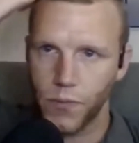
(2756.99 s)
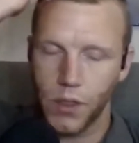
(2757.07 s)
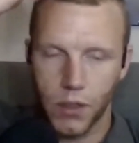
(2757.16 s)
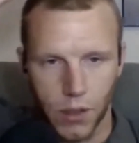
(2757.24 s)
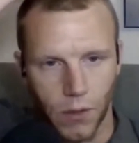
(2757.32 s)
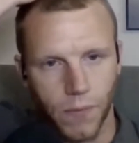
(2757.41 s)

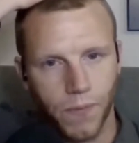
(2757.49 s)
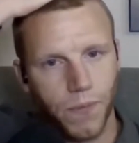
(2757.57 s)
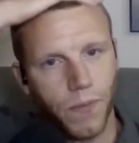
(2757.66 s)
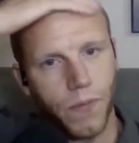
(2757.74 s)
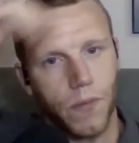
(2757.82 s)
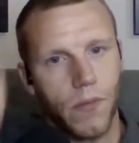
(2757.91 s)
Yeah. So
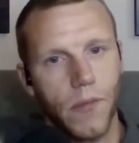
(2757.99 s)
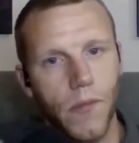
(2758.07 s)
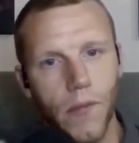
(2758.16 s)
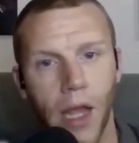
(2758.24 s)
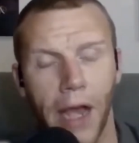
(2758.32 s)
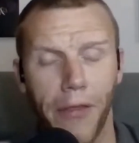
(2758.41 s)

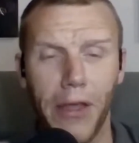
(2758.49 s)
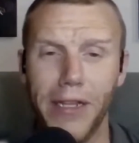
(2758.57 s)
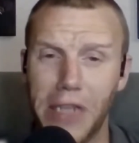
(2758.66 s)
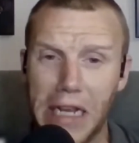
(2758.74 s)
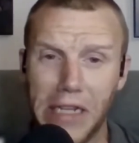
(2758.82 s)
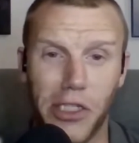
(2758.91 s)
I think
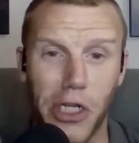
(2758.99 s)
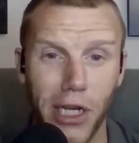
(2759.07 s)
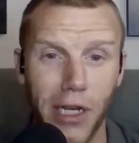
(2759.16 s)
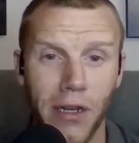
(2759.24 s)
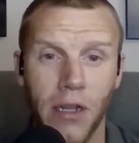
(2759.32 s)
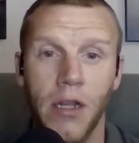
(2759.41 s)
it's it's
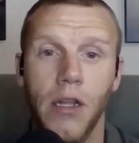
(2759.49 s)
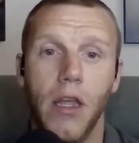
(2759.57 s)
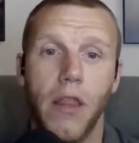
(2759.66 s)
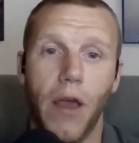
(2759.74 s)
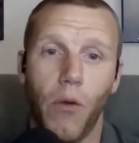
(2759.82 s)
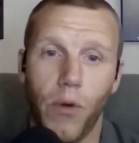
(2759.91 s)
good
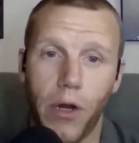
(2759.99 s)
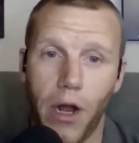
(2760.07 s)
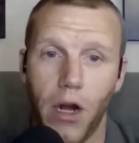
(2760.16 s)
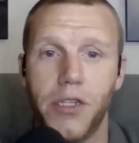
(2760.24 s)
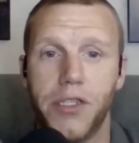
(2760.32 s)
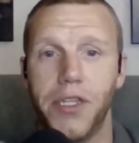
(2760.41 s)
that we
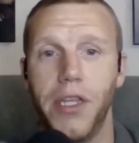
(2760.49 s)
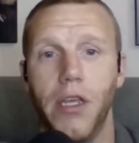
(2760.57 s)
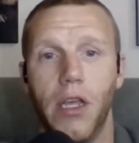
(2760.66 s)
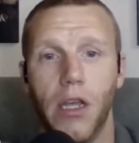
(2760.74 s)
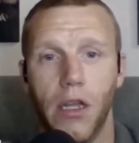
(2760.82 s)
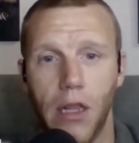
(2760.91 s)
are
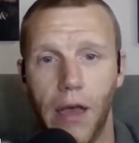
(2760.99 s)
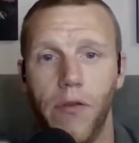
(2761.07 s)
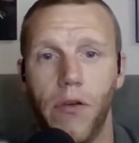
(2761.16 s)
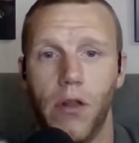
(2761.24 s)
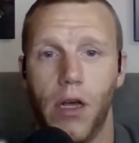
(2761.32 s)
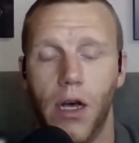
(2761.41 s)
seeing a
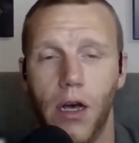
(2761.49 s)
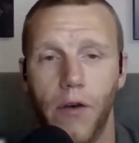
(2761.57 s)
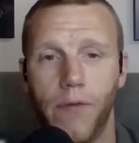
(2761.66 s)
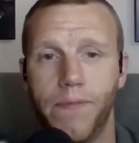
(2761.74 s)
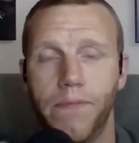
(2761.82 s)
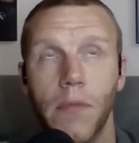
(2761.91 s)
level
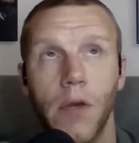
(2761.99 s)
of